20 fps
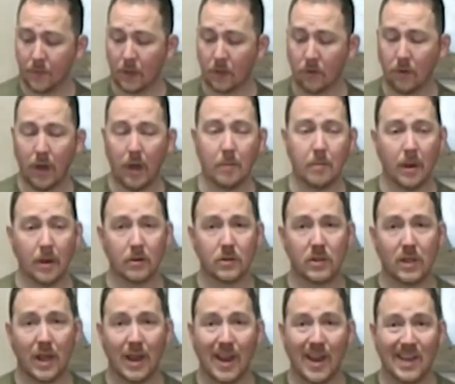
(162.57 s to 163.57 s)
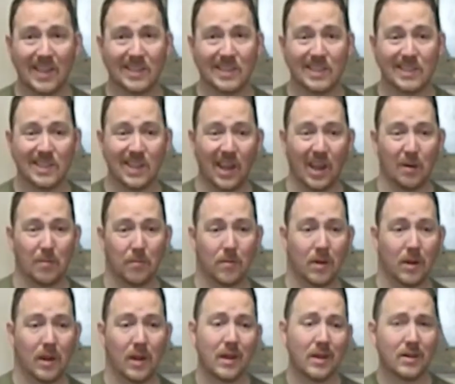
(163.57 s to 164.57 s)
grenade pouch that has the same
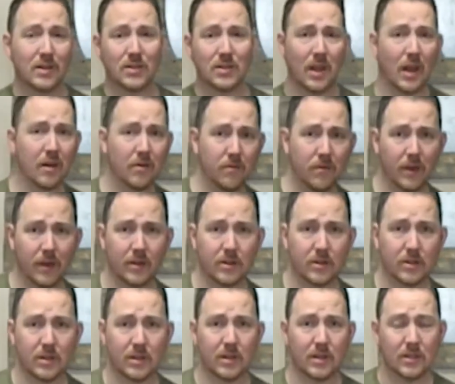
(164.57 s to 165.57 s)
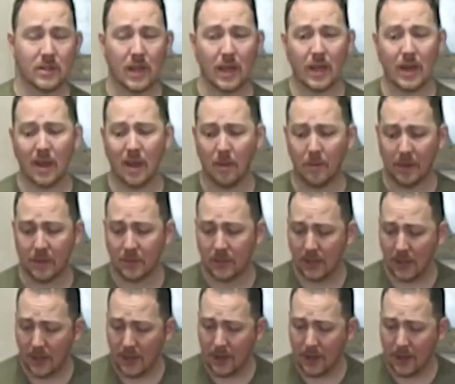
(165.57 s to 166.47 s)
design features and design elements.